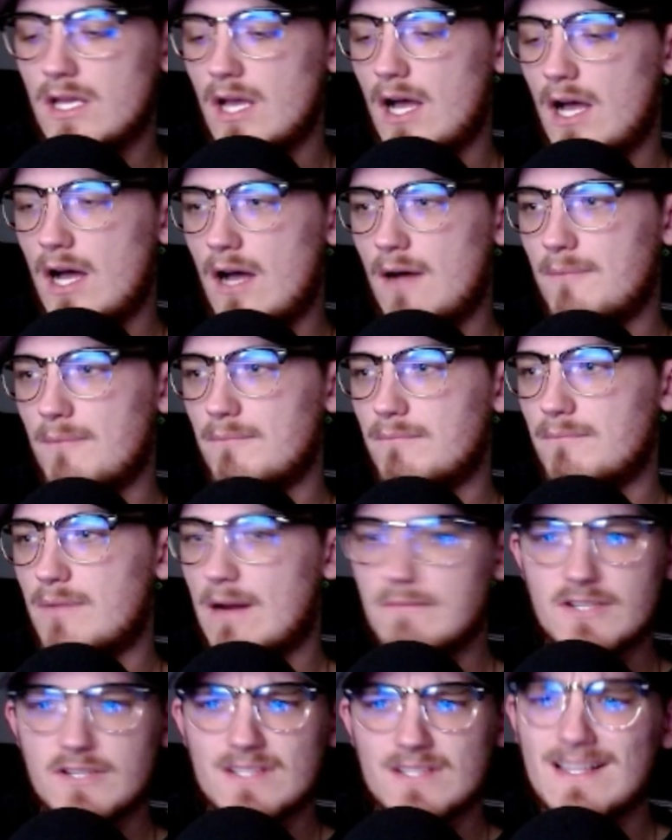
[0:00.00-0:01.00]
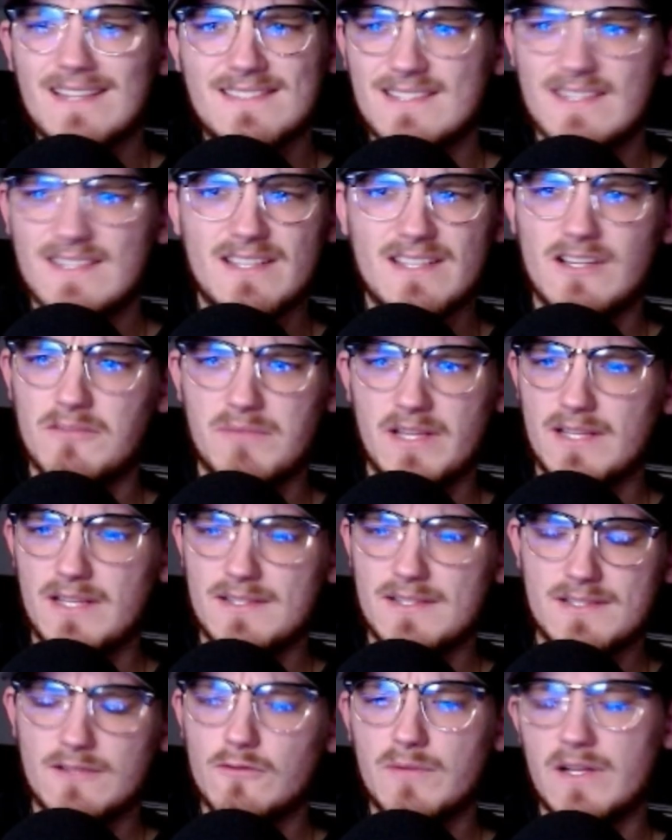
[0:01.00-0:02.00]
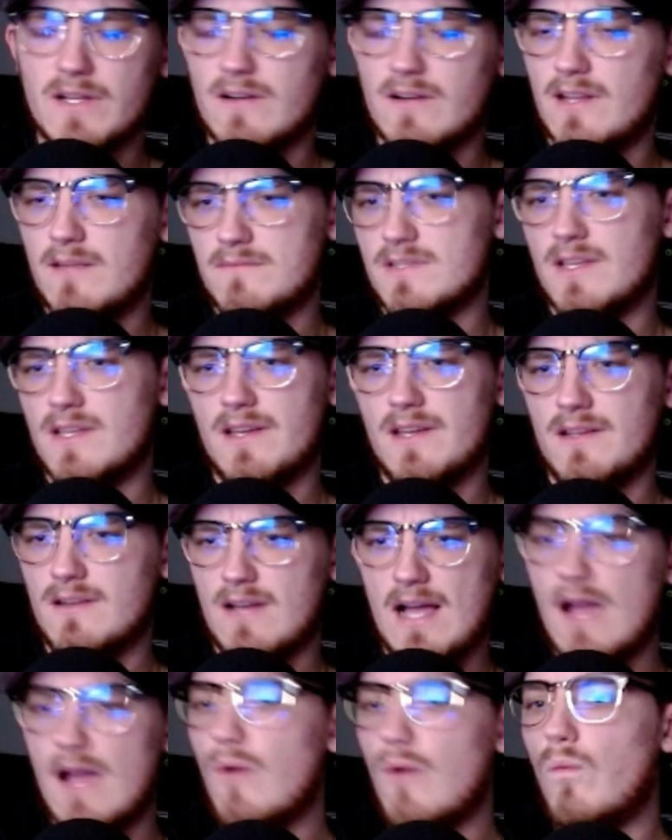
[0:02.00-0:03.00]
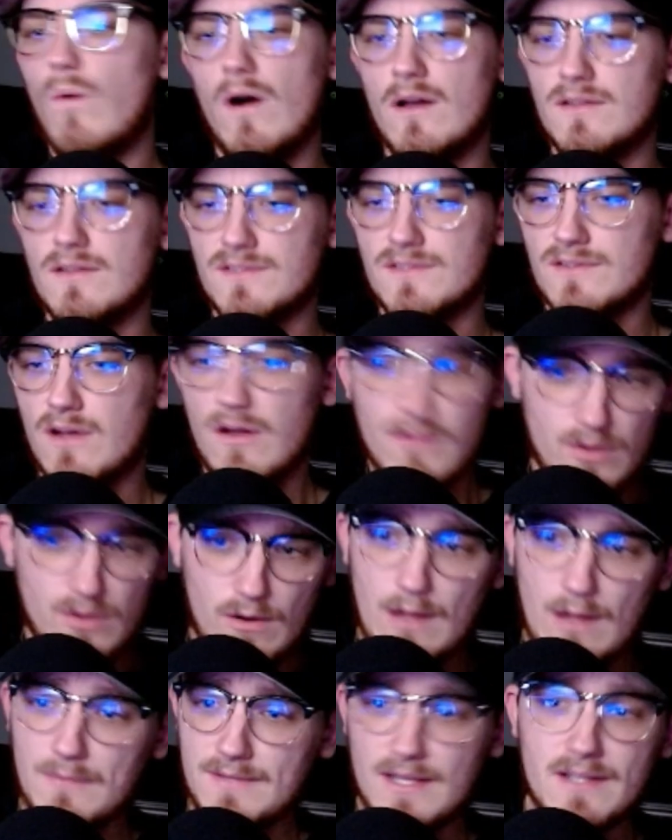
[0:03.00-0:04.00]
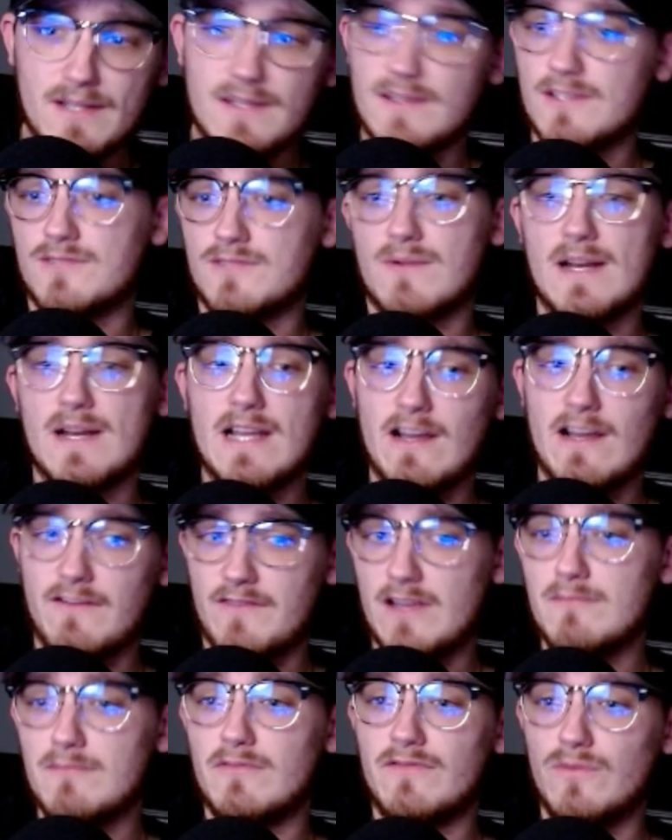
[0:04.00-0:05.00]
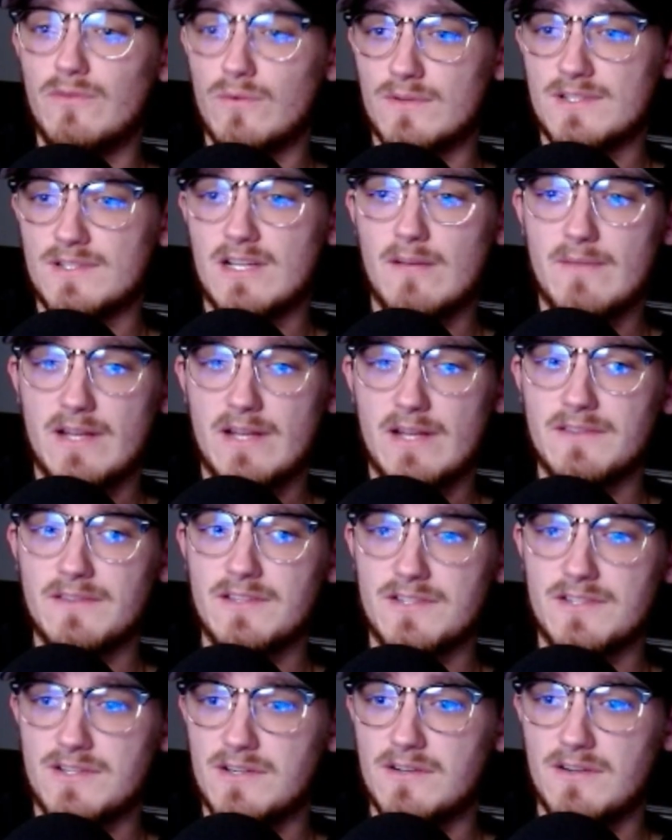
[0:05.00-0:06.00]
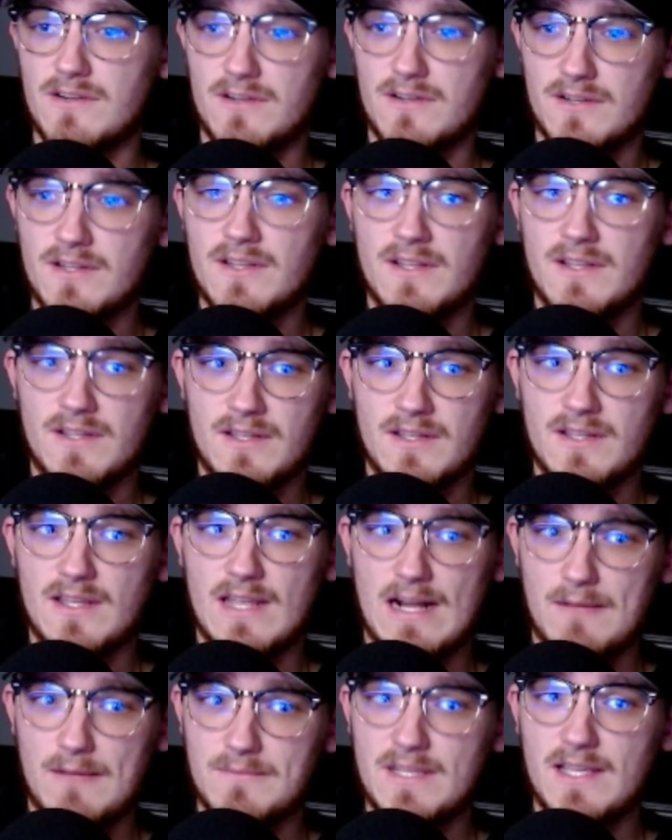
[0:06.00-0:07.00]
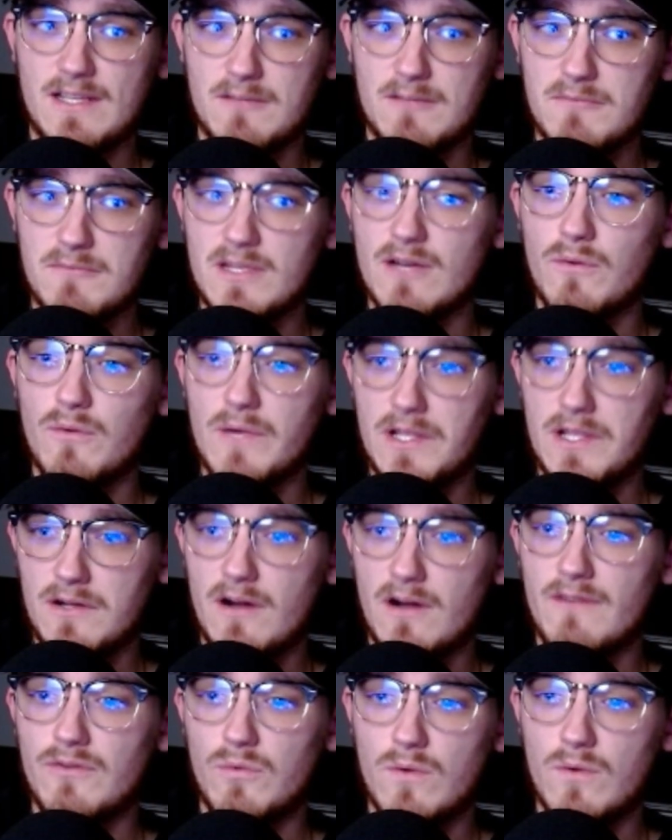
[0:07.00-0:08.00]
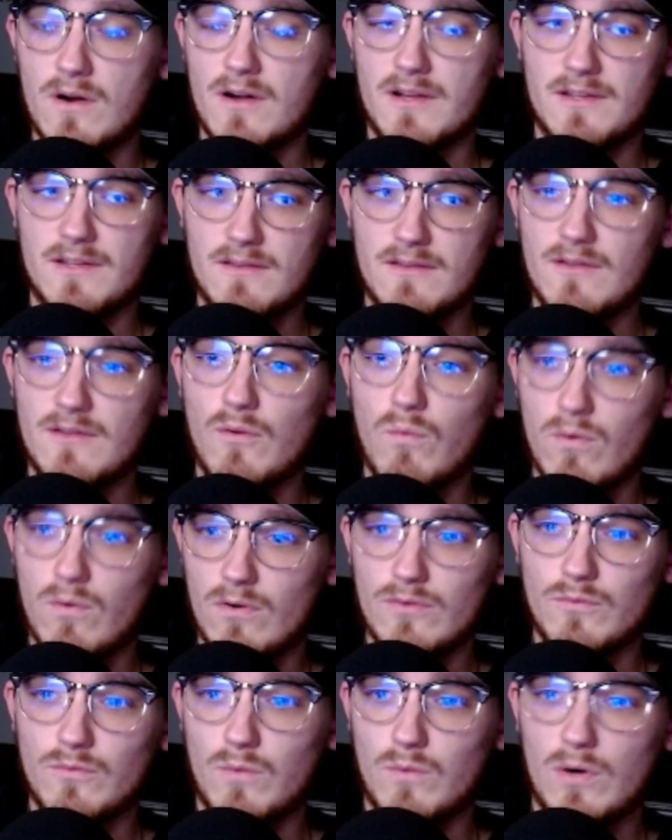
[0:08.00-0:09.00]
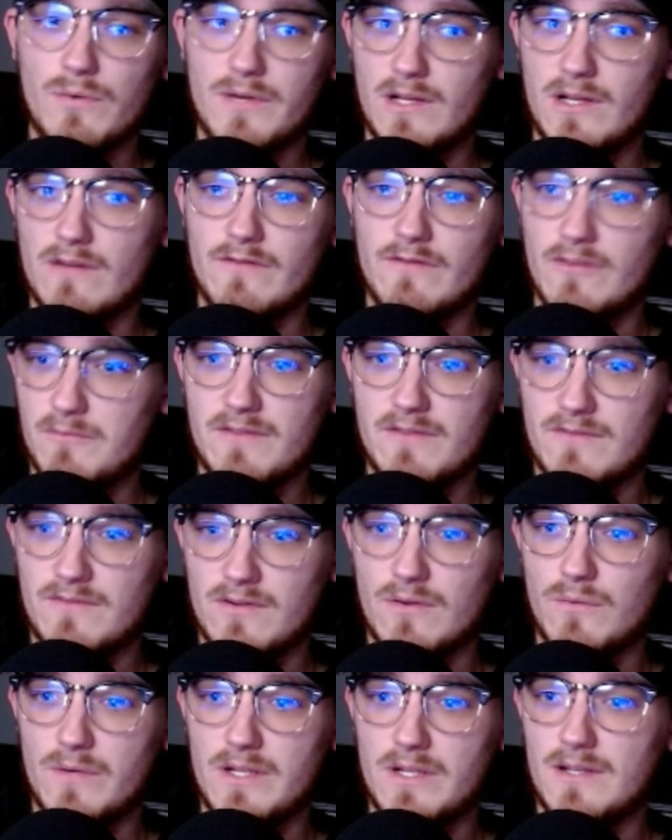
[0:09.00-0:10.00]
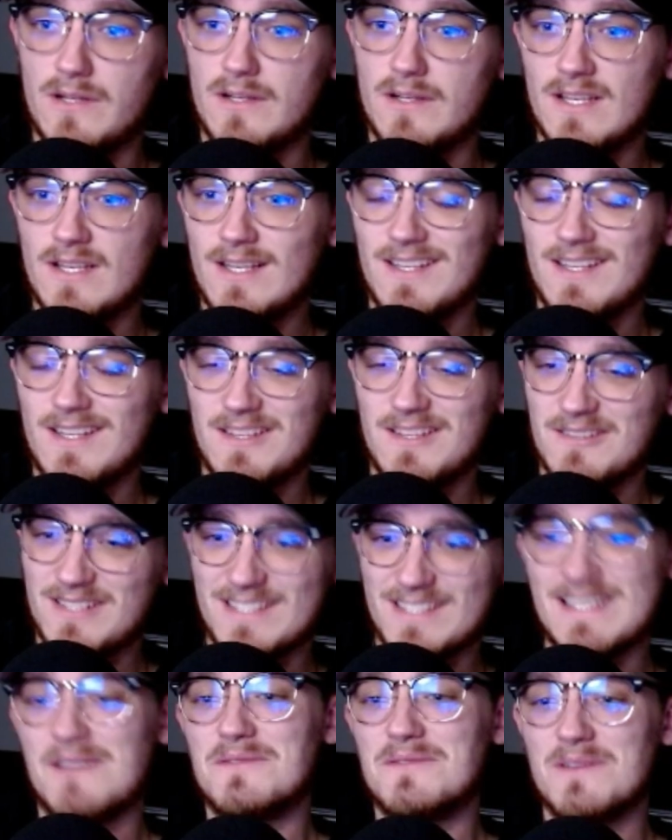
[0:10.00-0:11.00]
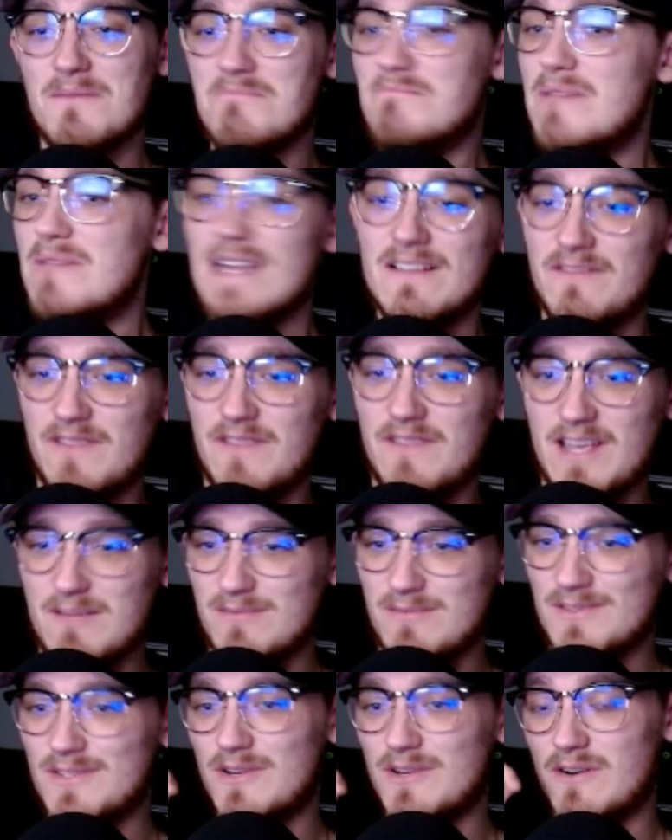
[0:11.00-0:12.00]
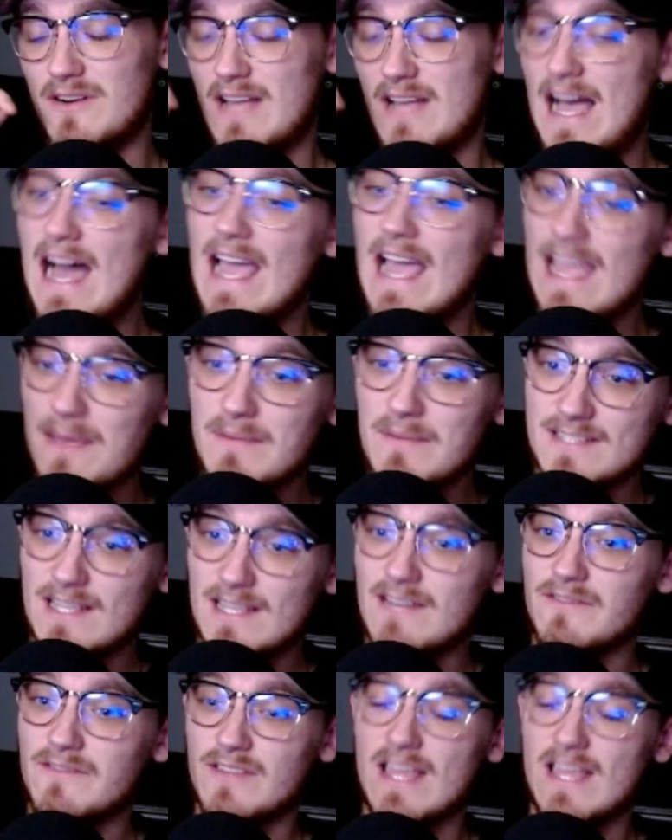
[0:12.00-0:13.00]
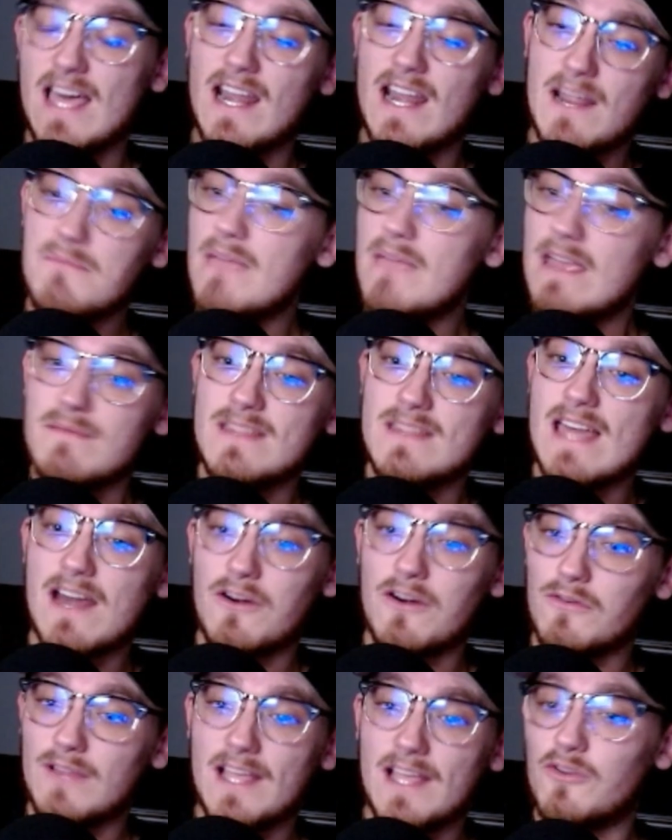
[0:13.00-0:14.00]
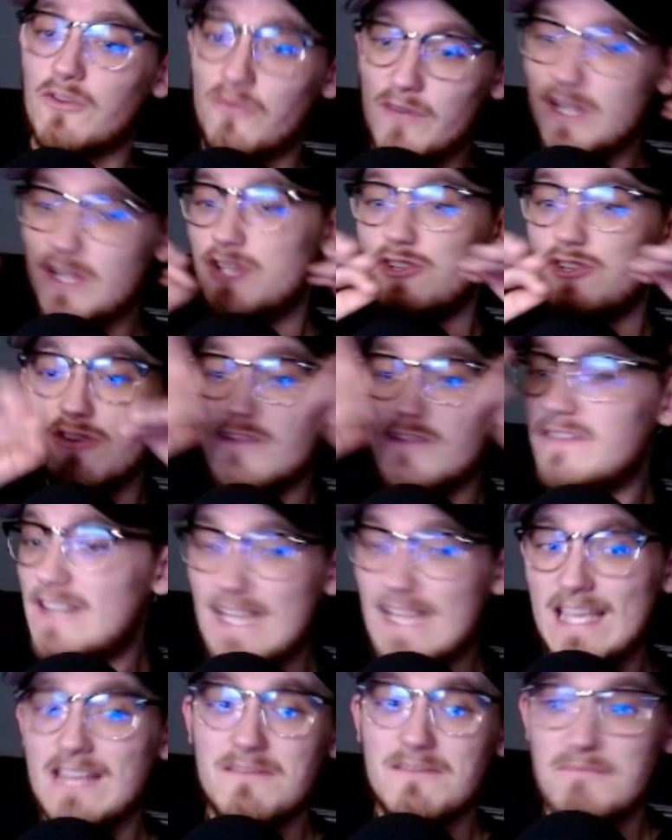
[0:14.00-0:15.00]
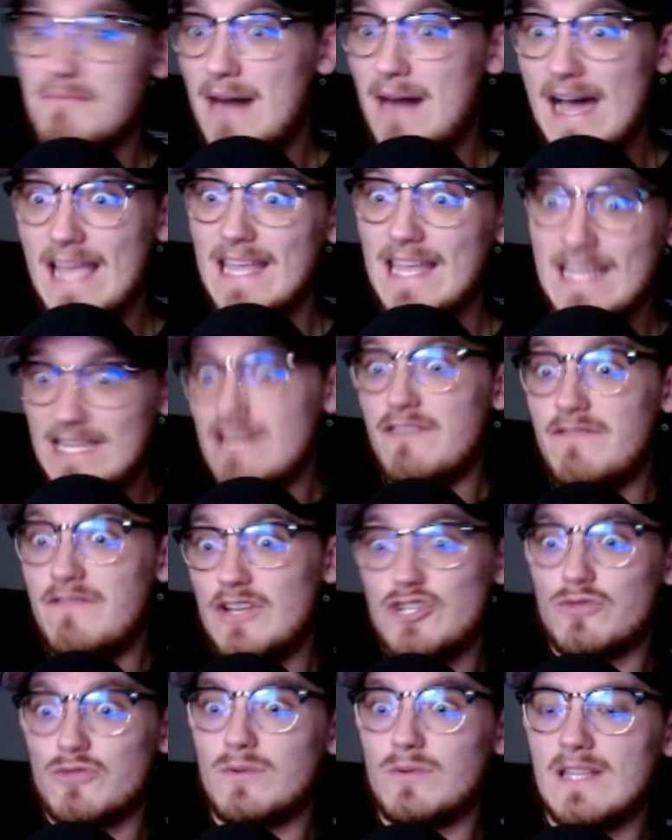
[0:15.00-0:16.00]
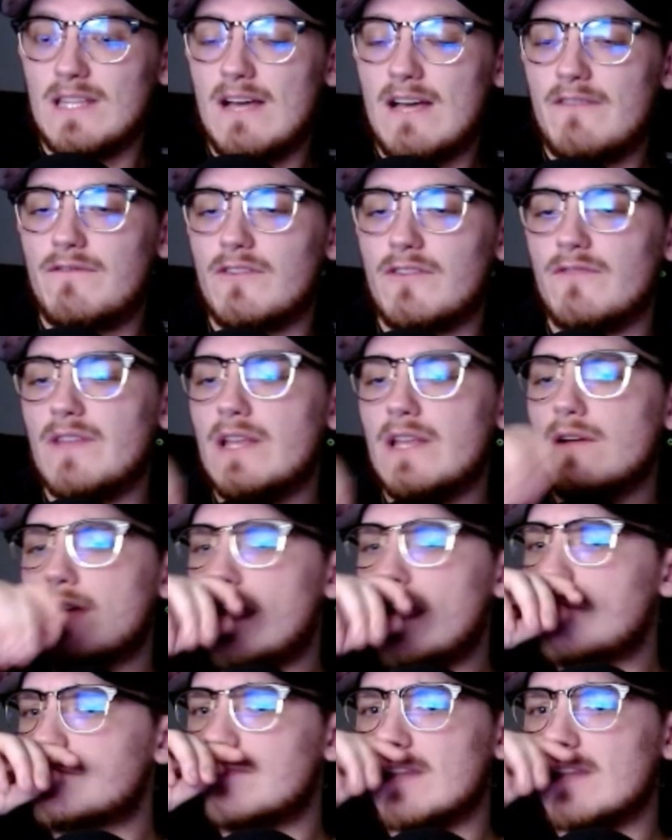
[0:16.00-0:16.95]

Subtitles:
But I'm just not sitting here playing single player games like I was. Although I'll tell you this right now, Fable 4 is coming out this year, and I'm taking me a week off of work, and the world won't hear from me for a week because I was a big Fable nerd. I am excited for that, and maybe that'll like rejuvenate my individual love for video games.